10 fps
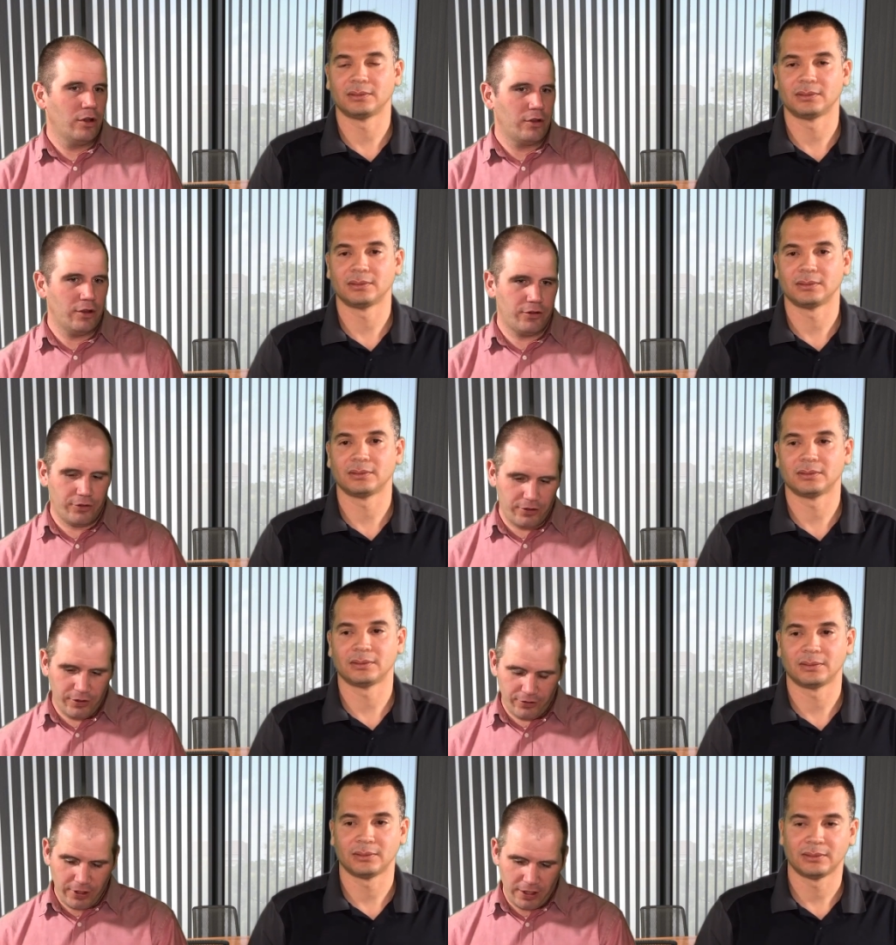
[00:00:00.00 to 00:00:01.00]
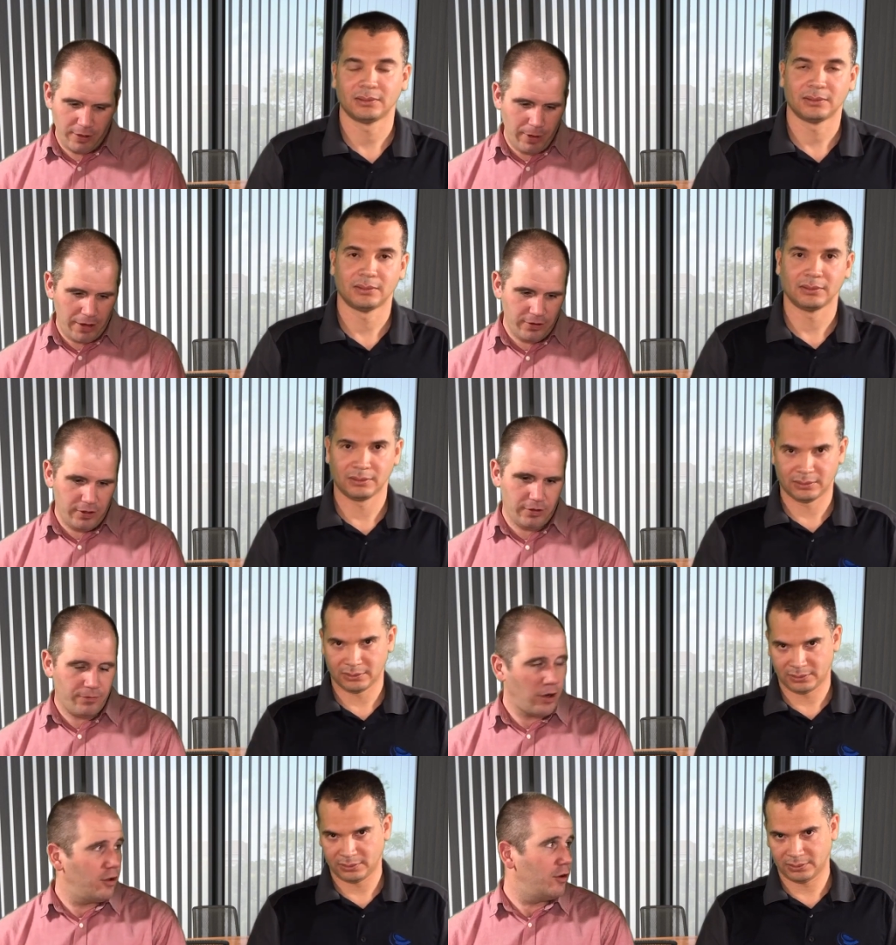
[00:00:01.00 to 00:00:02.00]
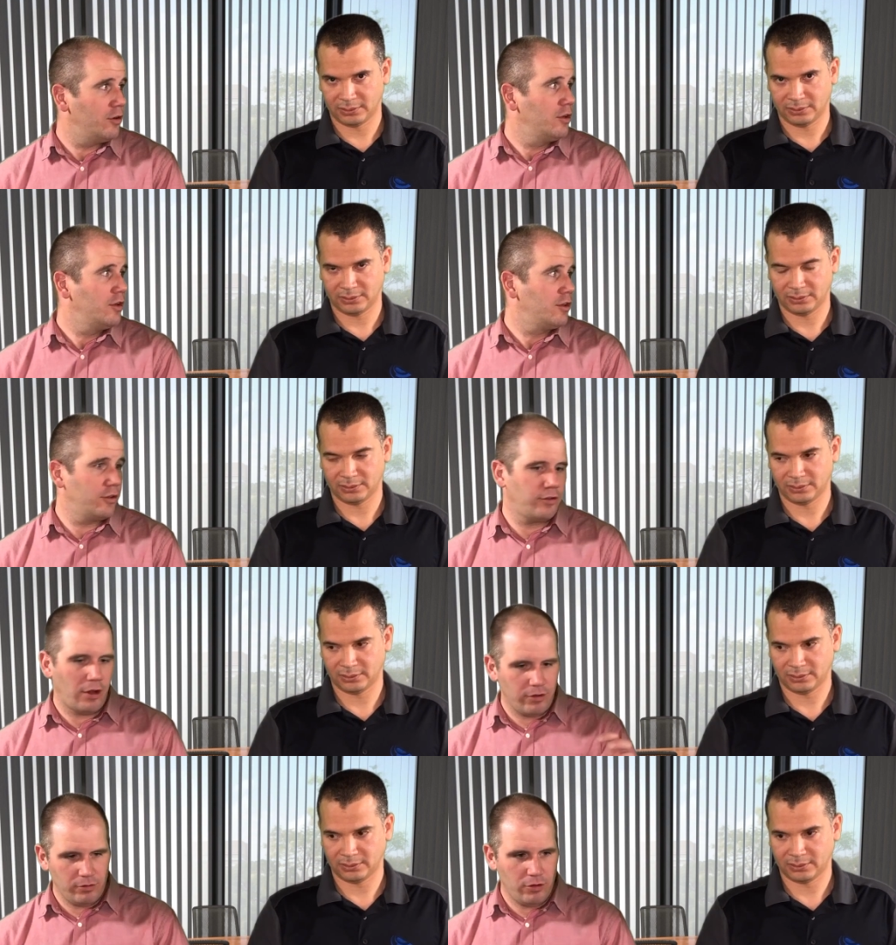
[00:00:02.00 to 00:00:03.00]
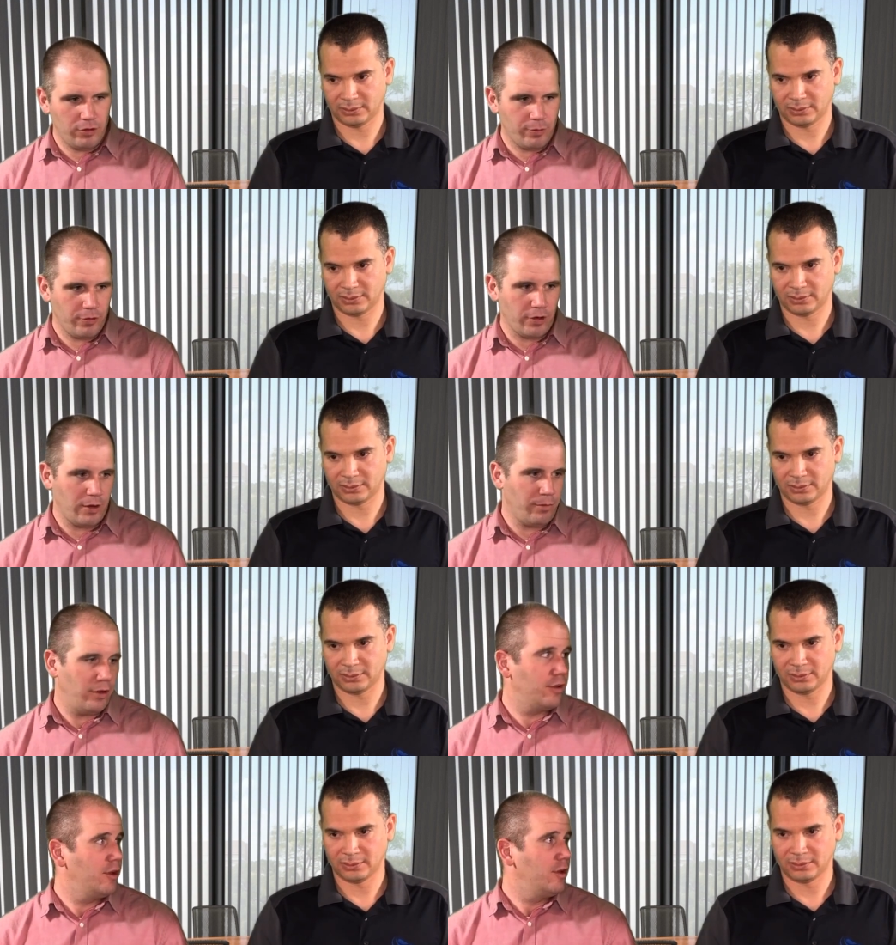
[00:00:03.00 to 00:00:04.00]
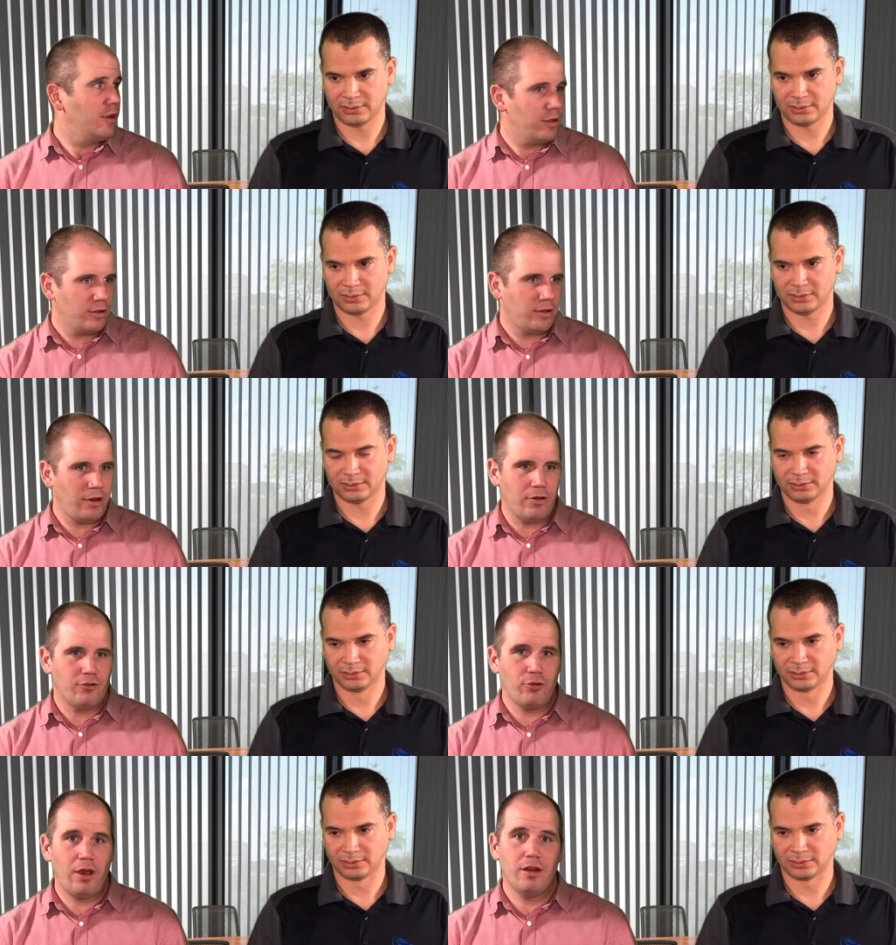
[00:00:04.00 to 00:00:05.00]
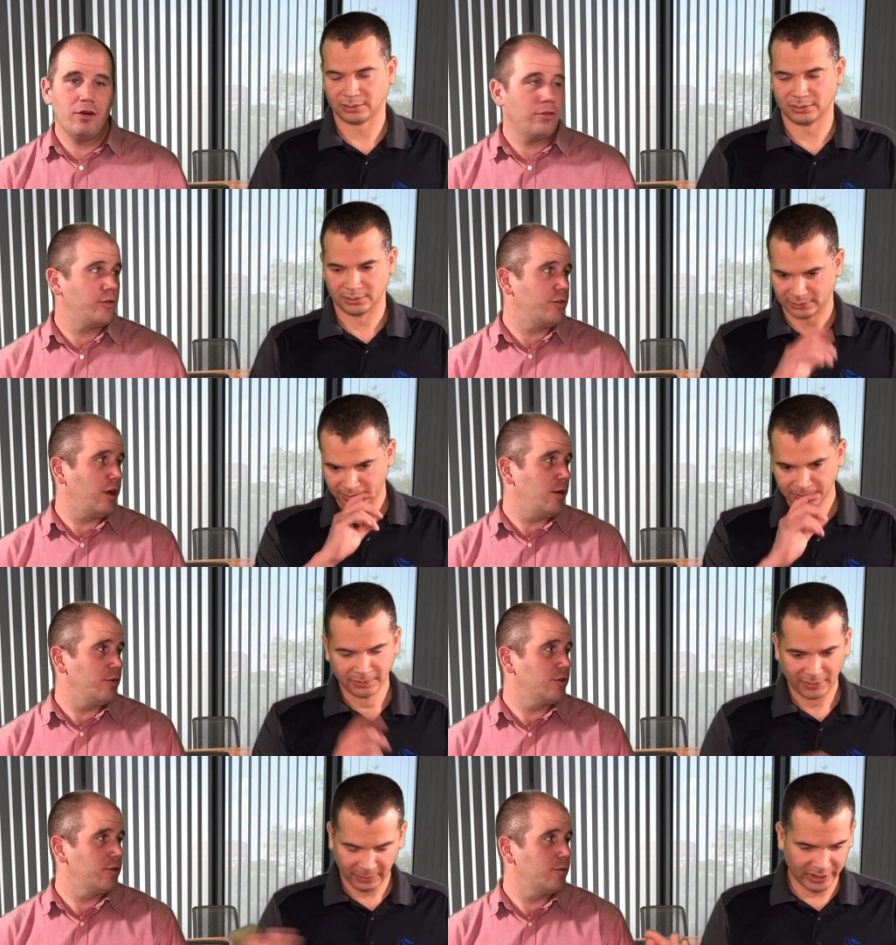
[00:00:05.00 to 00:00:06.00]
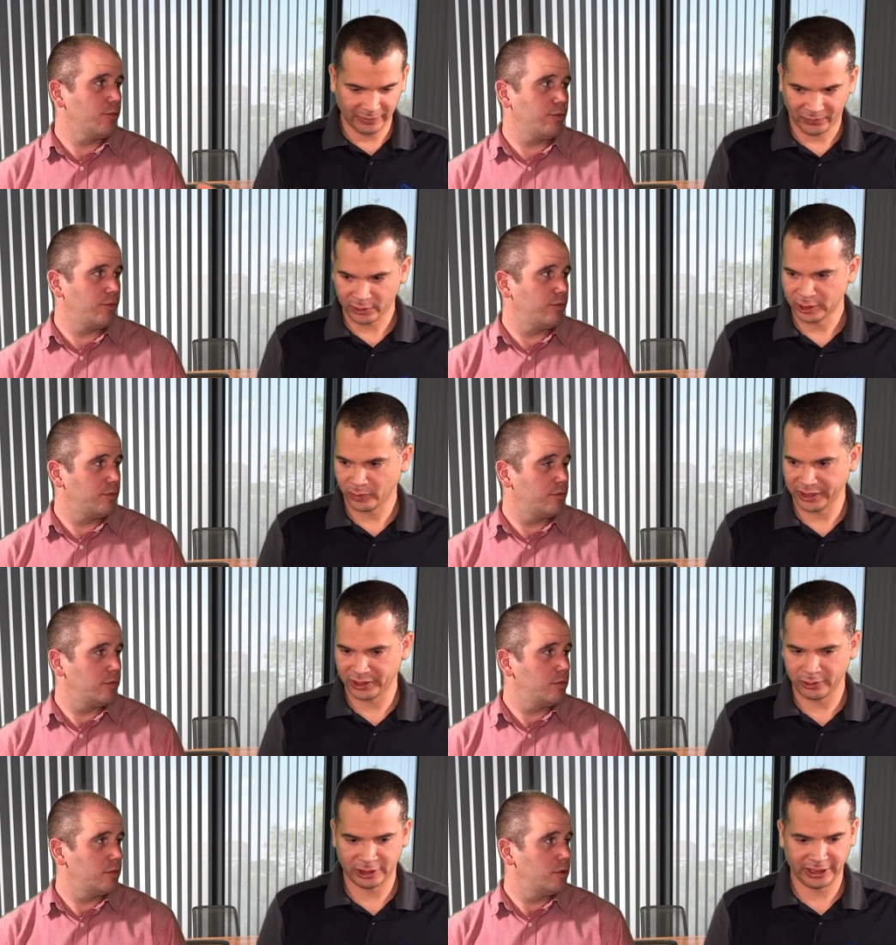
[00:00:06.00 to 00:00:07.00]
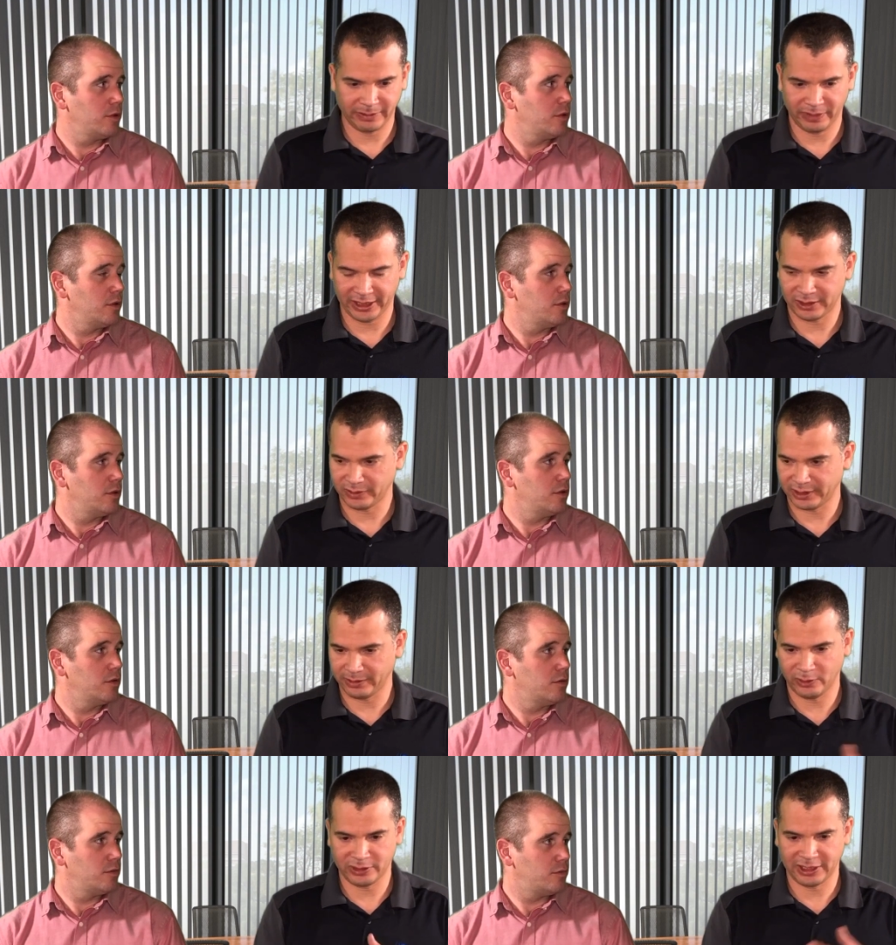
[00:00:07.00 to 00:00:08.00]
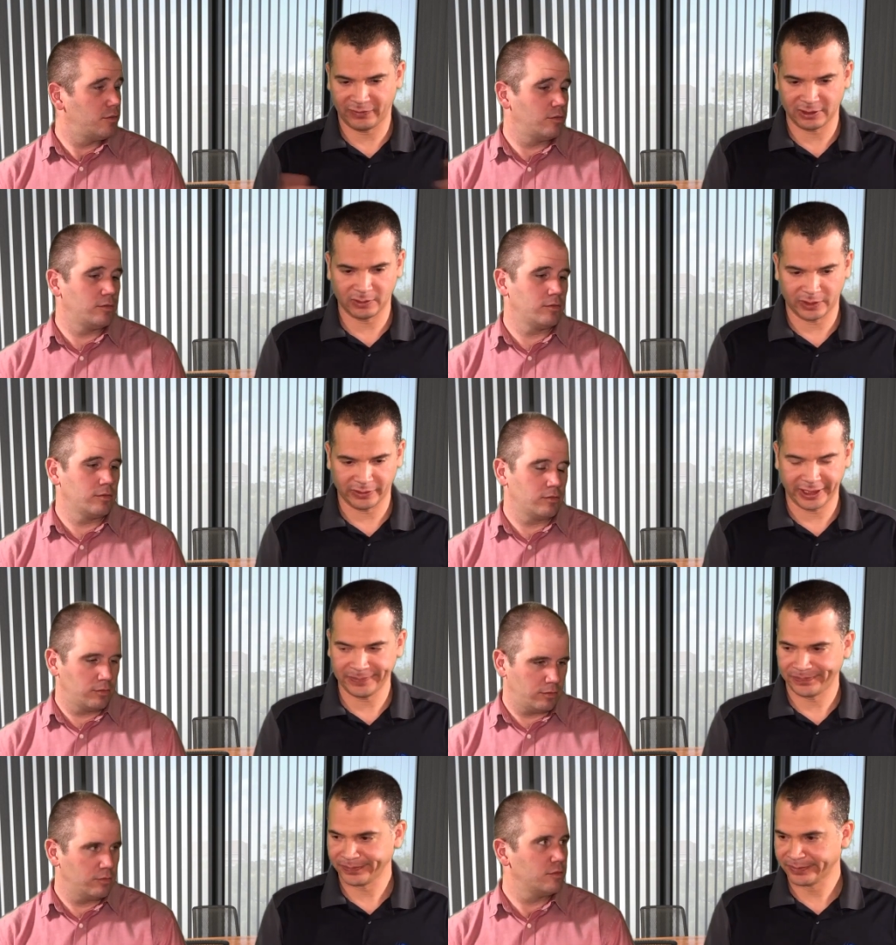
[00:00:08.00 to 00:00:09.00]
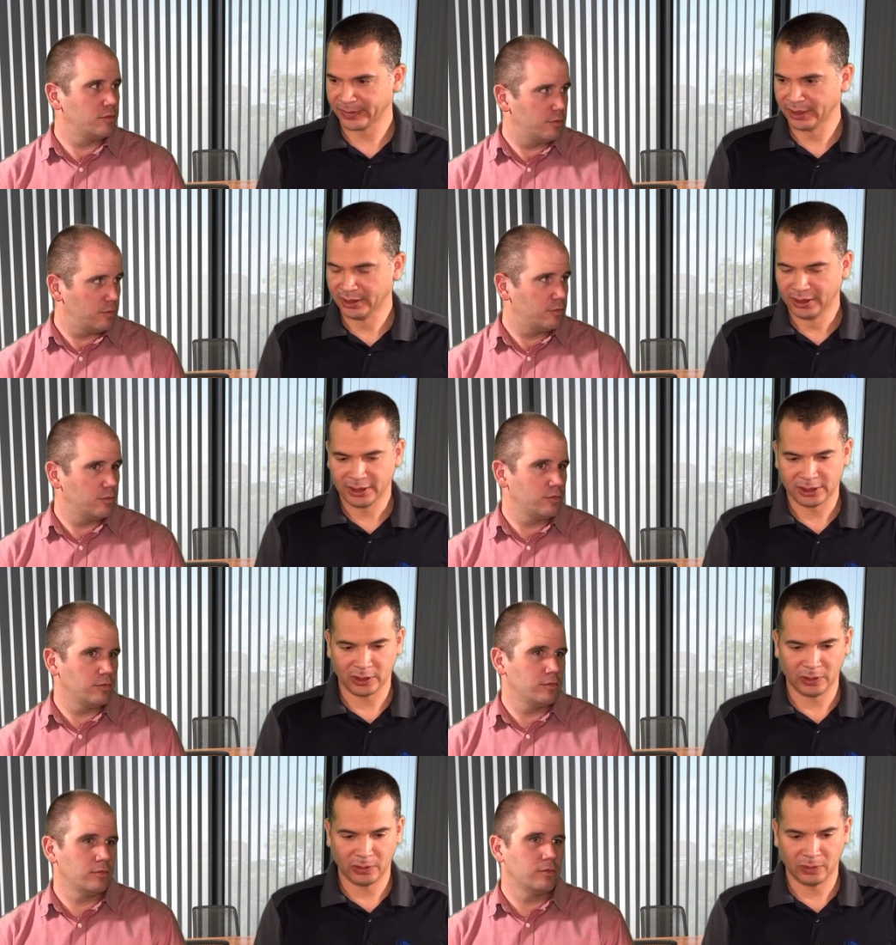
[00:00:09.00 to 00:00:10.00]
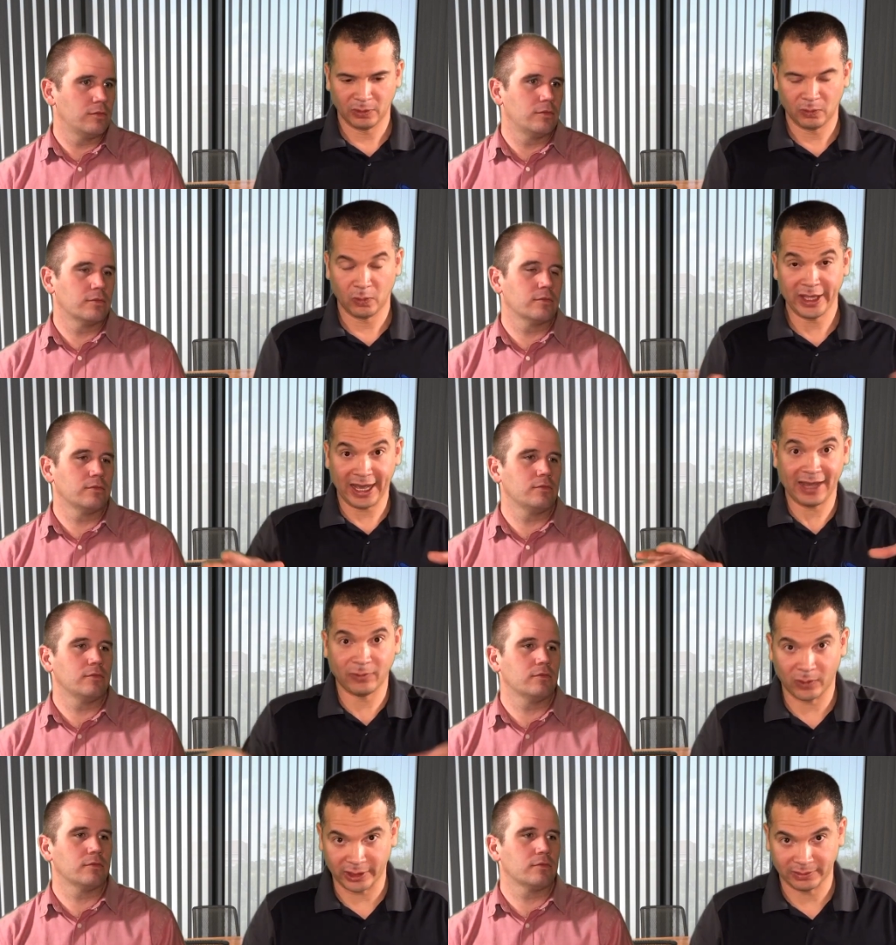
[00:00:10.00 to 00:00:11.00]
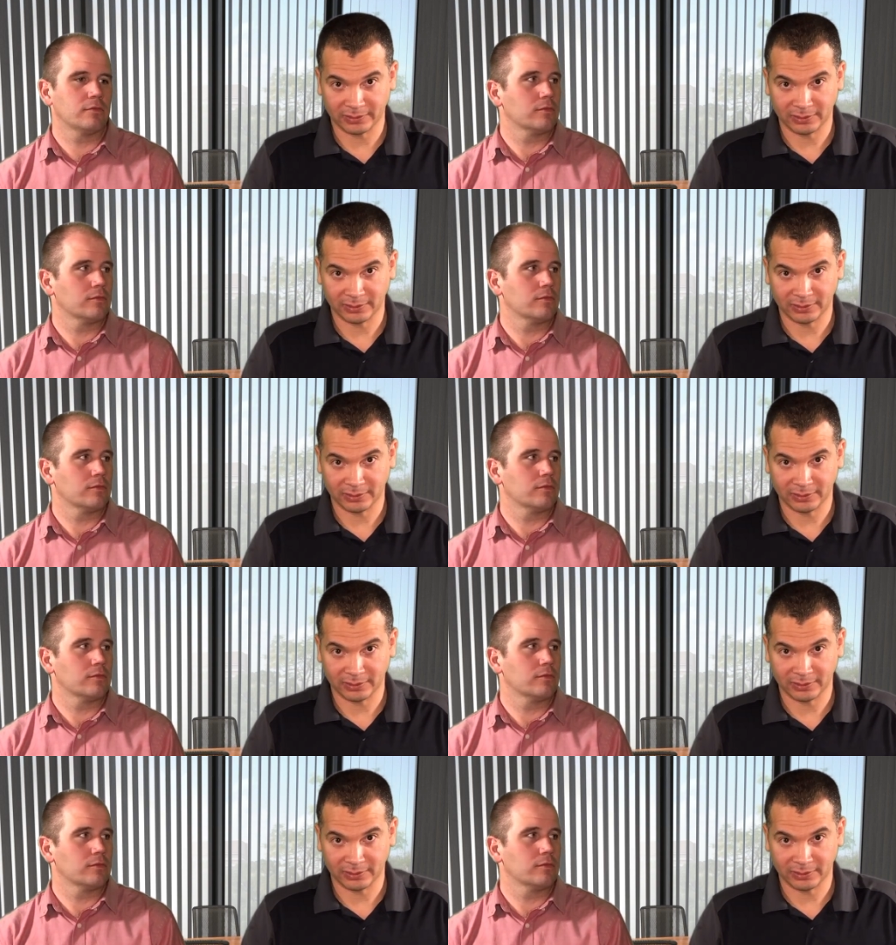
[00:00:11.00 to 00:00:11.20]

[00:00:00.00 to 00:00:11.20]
Speaker 1: this is this is kind of the path you need to follow. This is how you load the program, but here, try it out a
Speaker 2: few times. But the first one is usually the biggest one, the most difficult one, right? So we have one